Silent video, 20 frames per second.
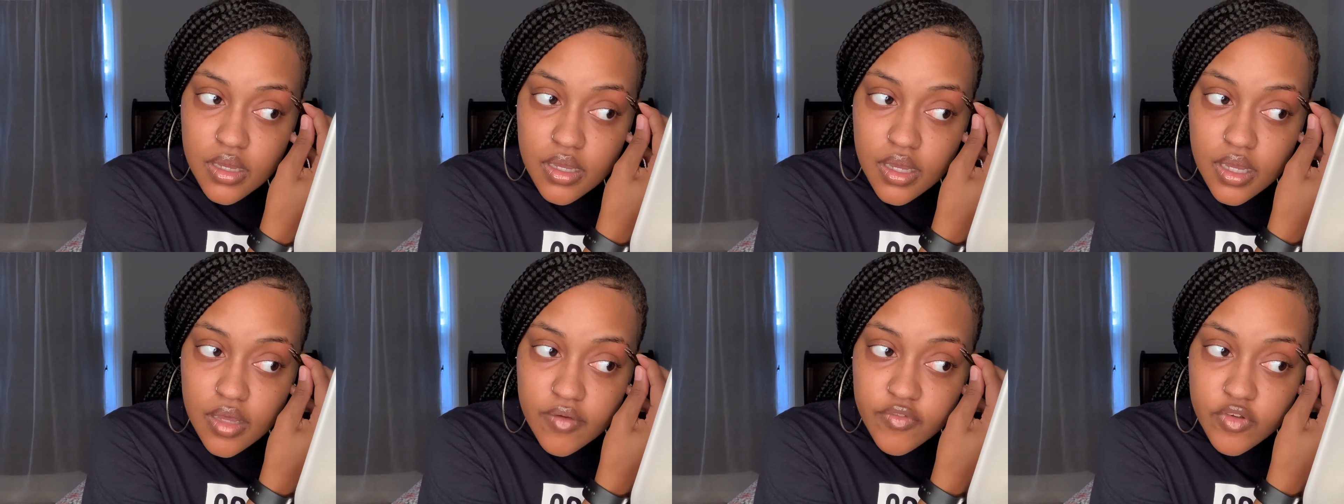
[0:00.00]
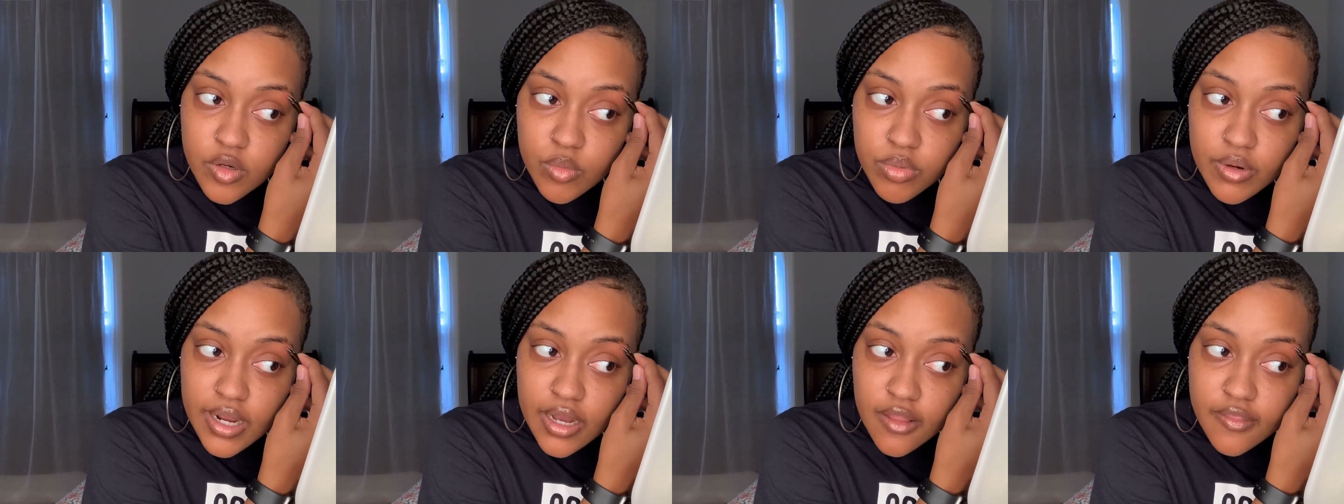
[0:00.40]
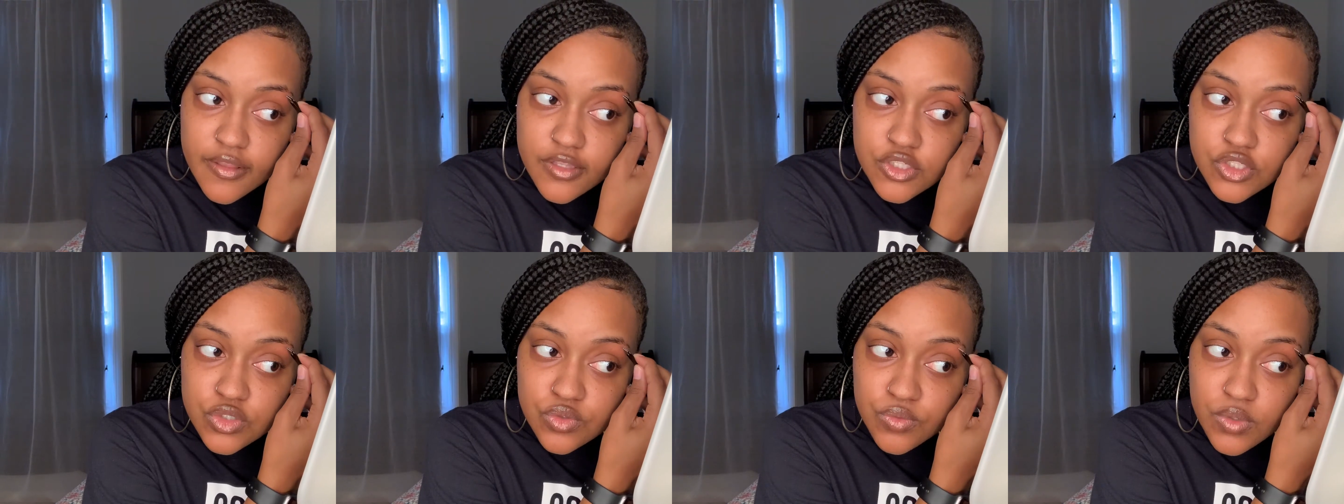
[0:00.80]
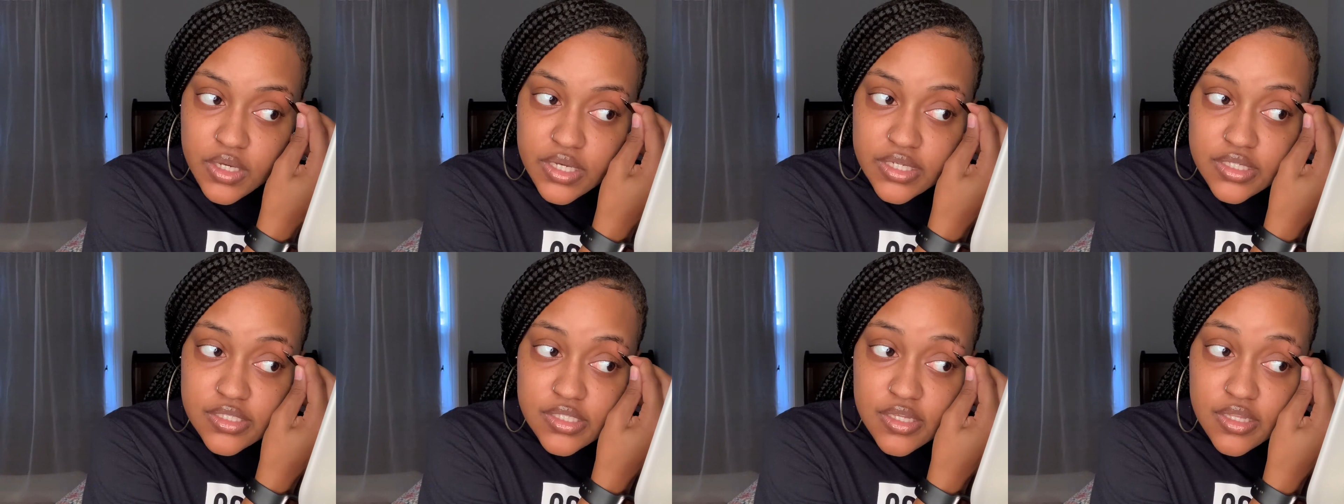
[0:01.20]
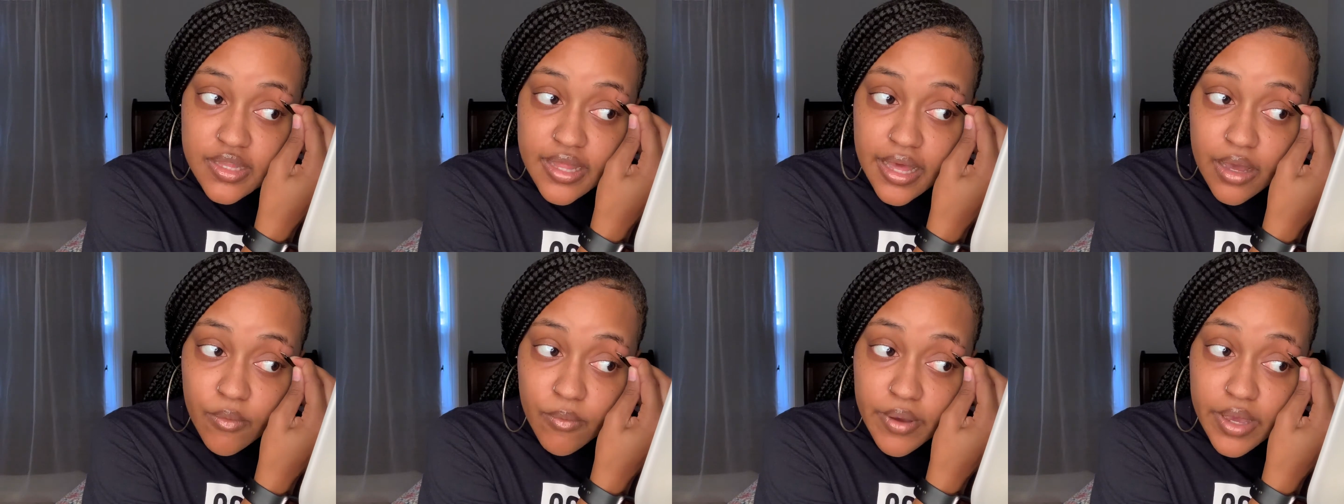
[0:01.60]
of your brow that you want. So
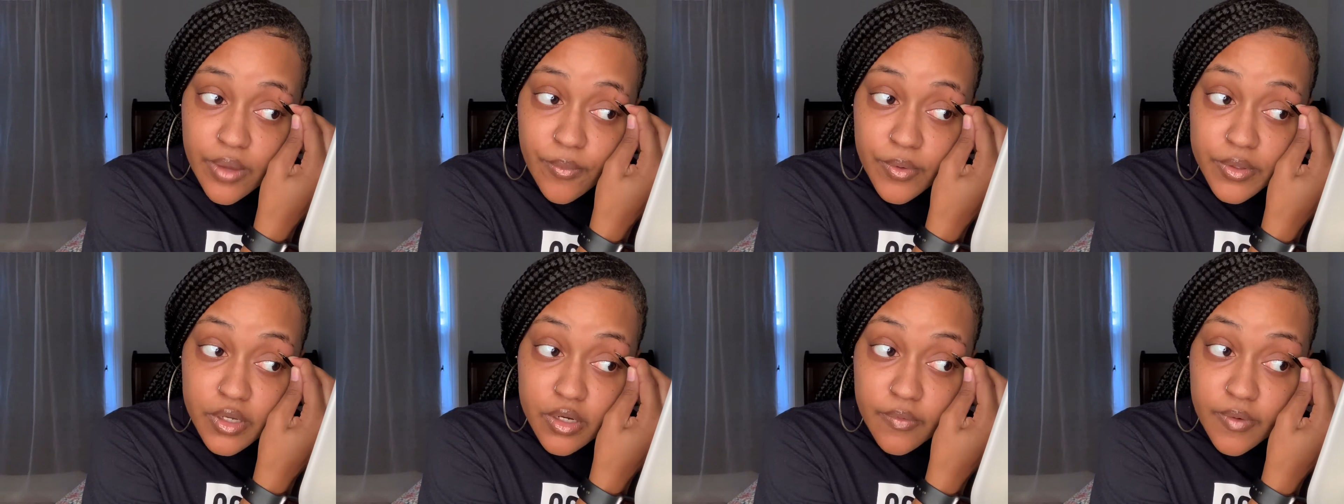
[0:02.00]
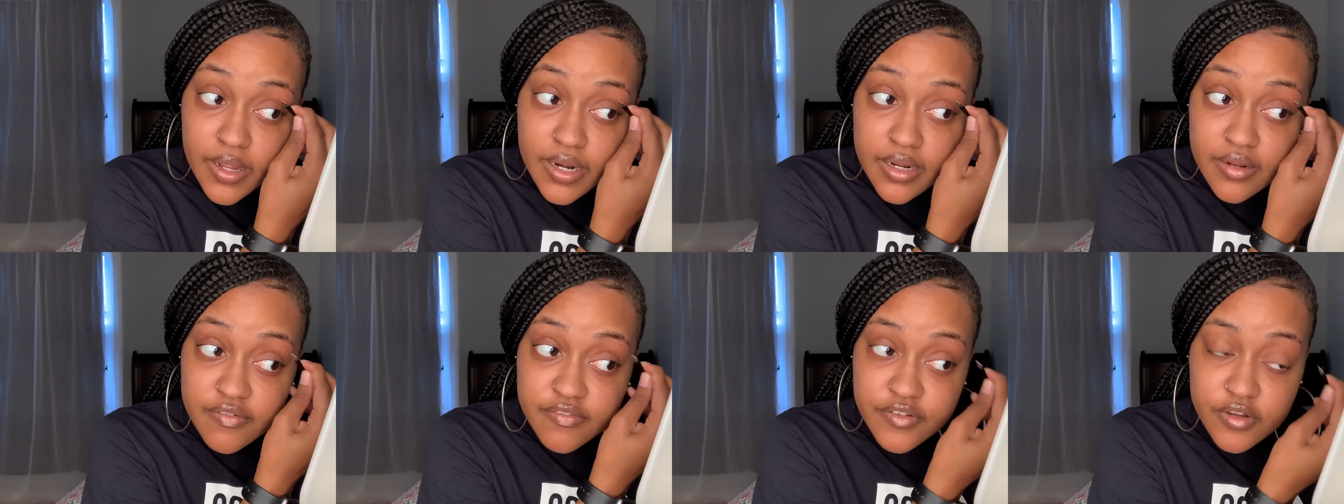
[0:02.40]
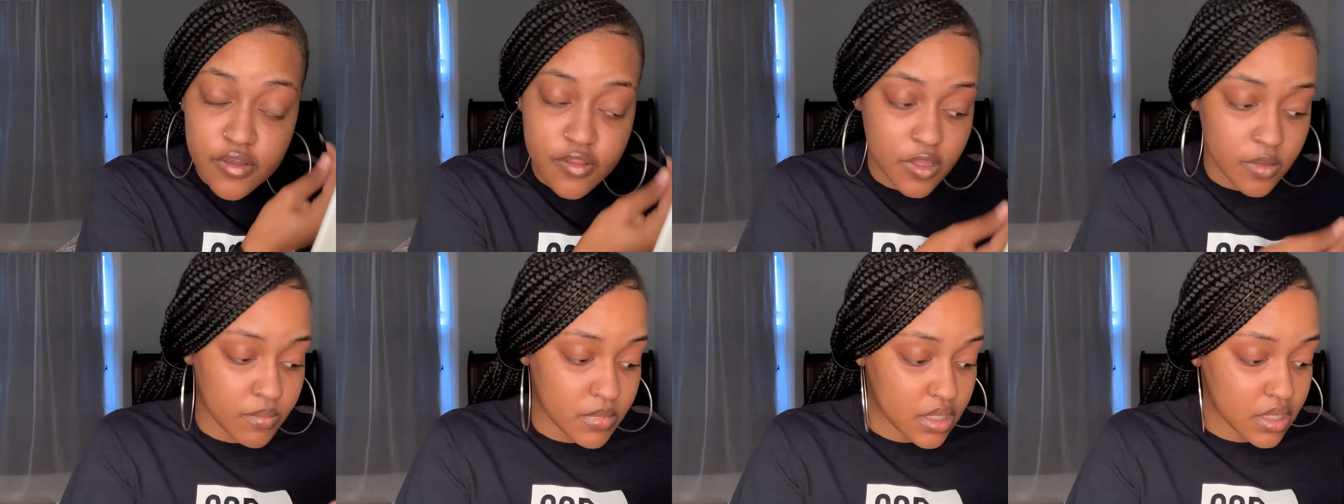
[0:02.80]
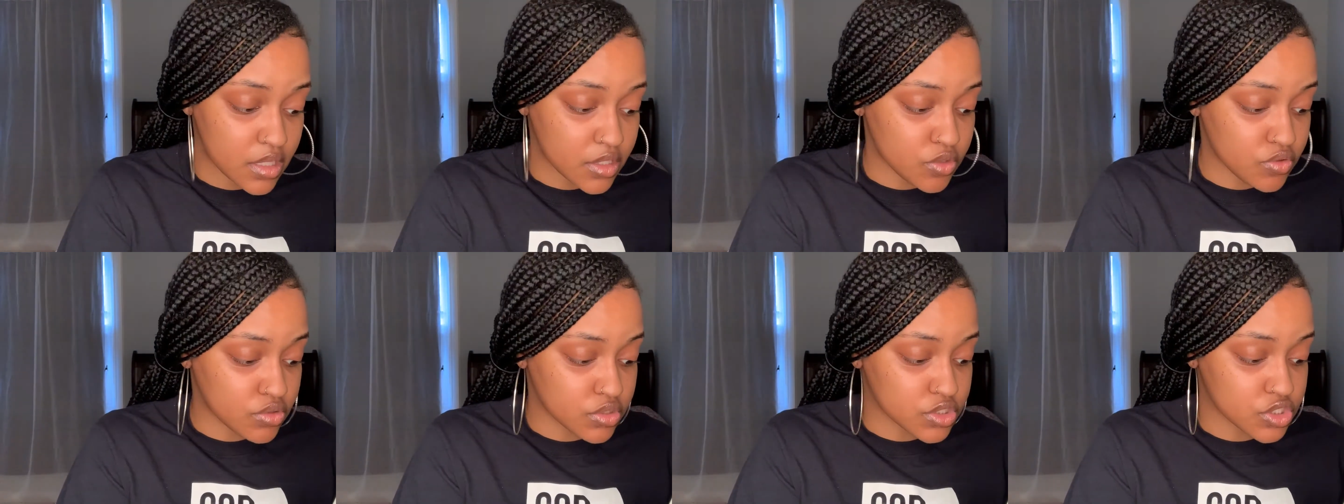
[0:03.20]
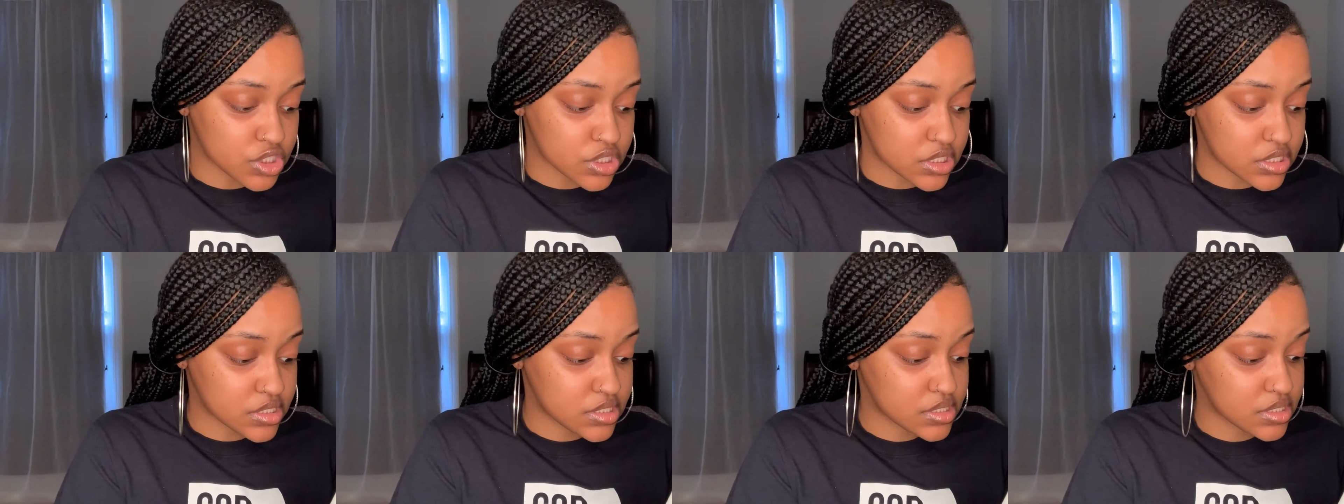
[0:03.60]
that way when you're ready to fill them in, you can
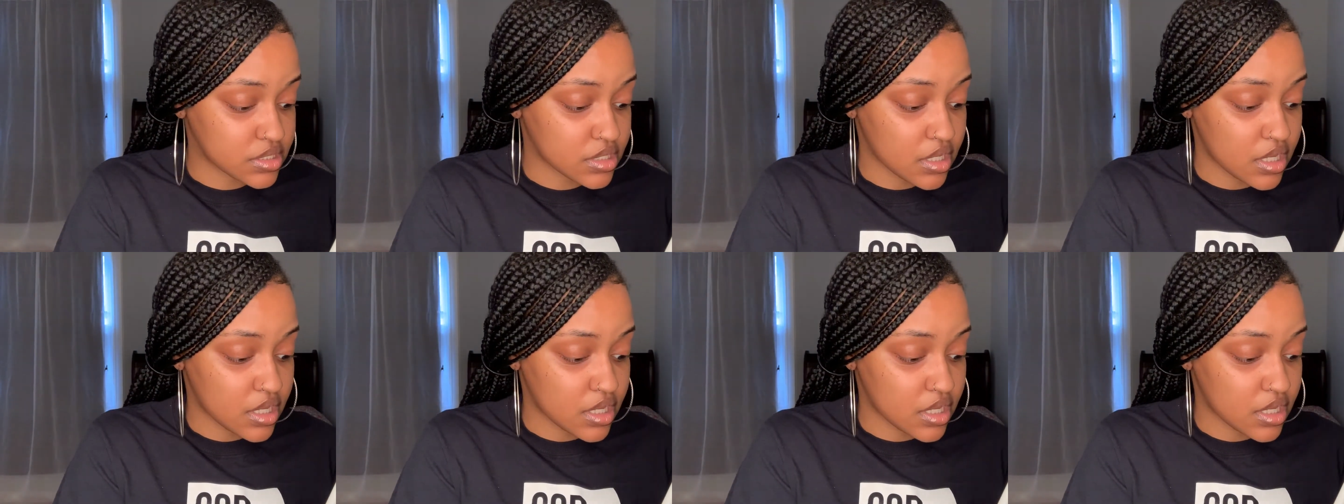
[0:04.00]
just,